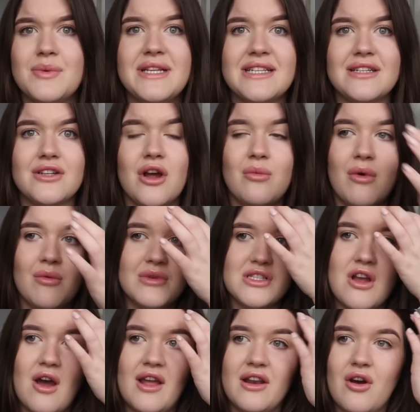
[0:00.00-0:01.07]
we didn't know what was
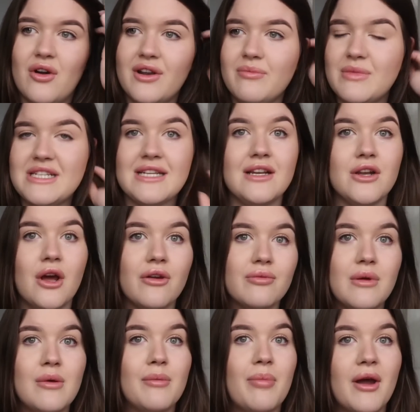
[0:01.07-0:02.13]
going on and we didn't know if
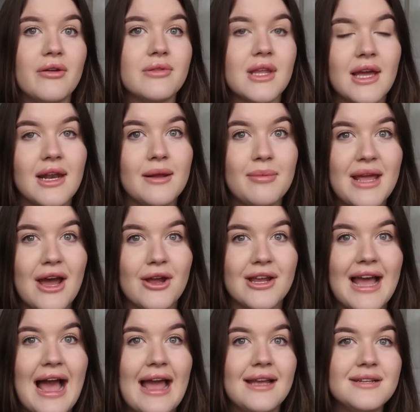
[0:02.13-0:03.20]
we were both going to be
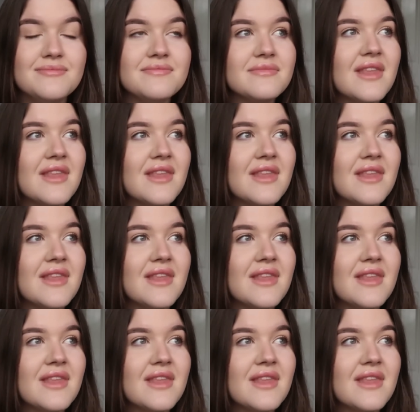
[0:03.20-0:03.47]
okay.